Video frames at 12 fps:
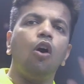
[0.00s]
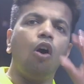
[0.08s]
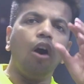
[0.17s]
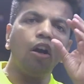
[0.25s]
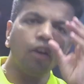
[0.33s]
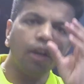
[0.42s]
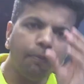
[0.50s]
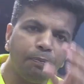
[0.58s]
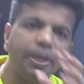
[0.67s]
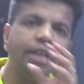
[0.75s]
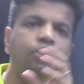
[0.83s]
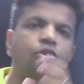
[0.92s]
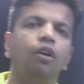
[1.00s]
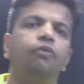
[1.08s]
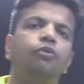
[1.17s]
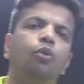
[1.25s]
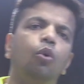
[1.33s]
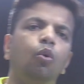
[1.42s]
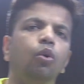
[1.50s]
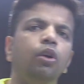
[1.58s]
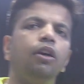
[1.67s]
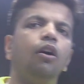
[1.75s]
or on a piece of code,